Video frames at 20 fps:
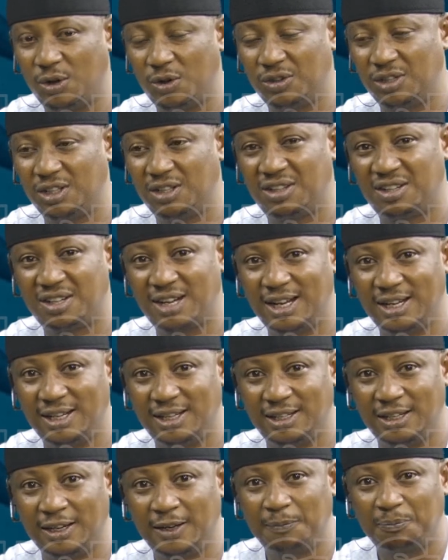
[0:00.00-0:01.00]
on the
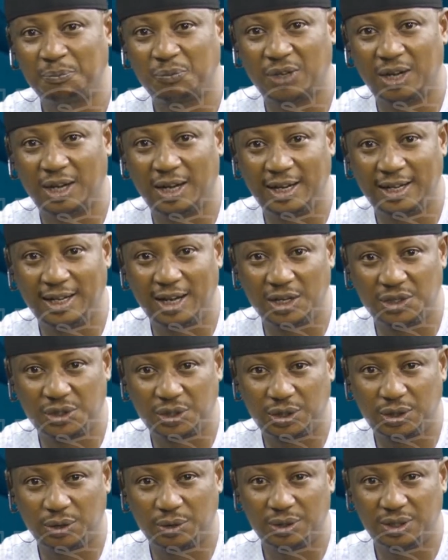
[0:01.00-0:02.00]
trend uh, in our
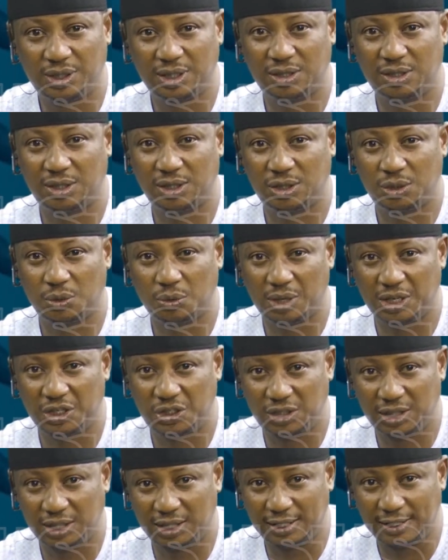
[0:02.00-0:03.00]
security
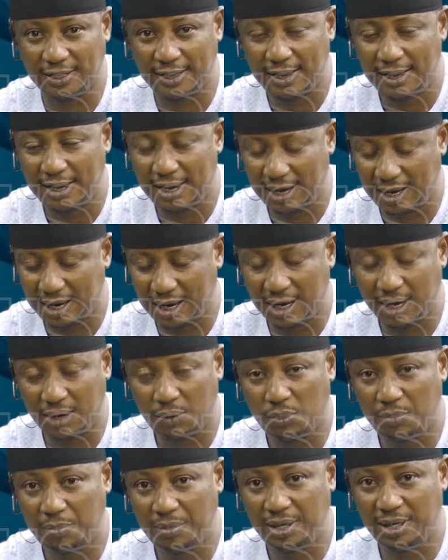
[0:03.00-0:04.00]
situation. Uh, and
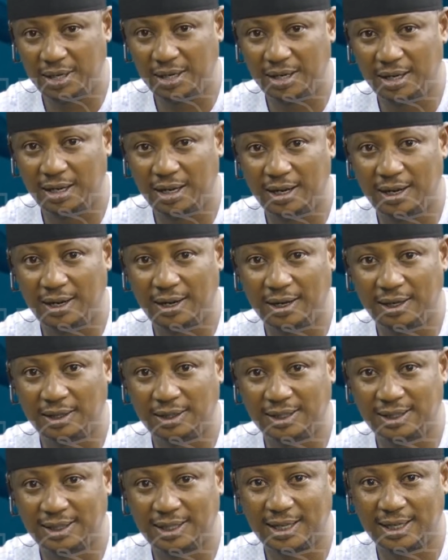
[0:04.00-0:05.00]
we've been uh,
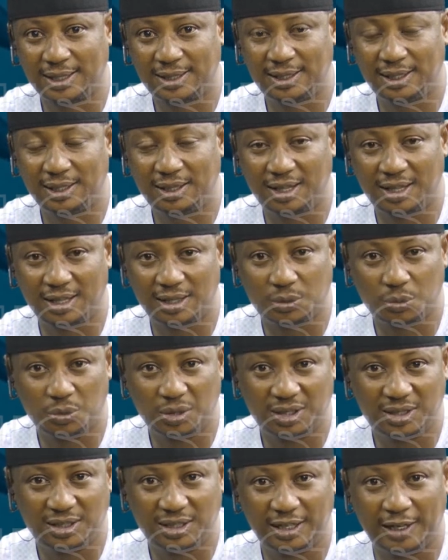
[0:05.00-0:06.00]
discussing this
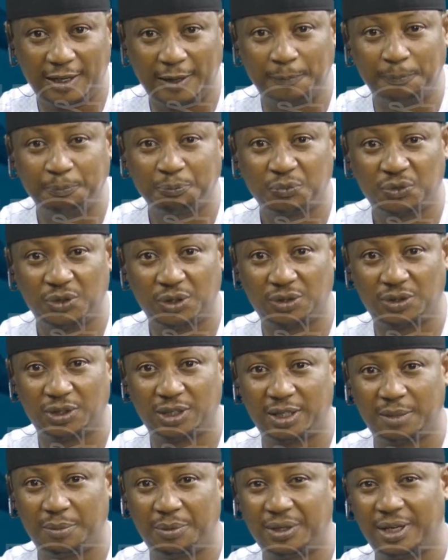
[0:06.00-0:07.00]
with uh, Doctor
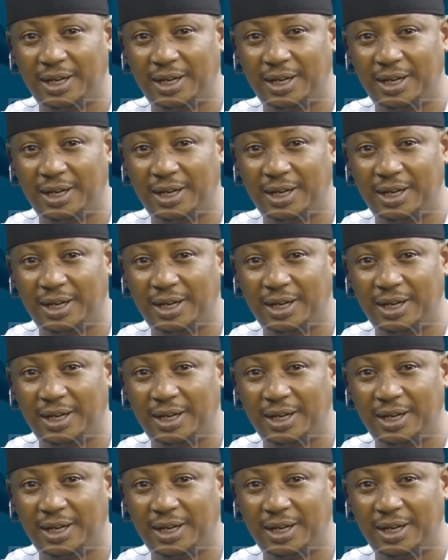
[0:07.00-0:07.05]
Kabir